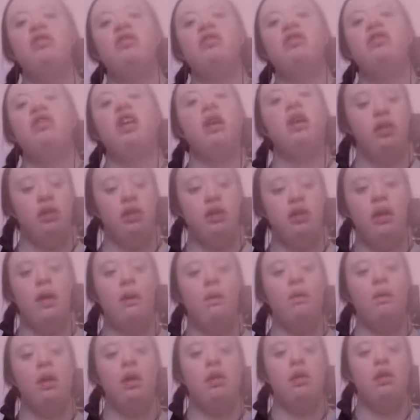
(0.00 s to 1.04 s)

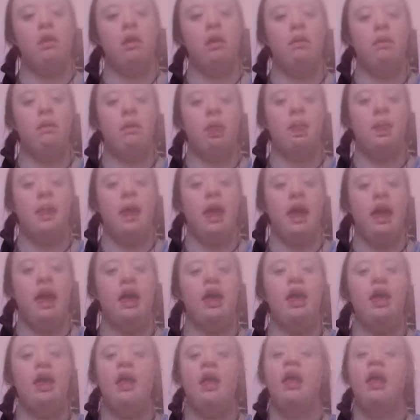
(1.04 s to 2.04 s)
don't want to do it with me,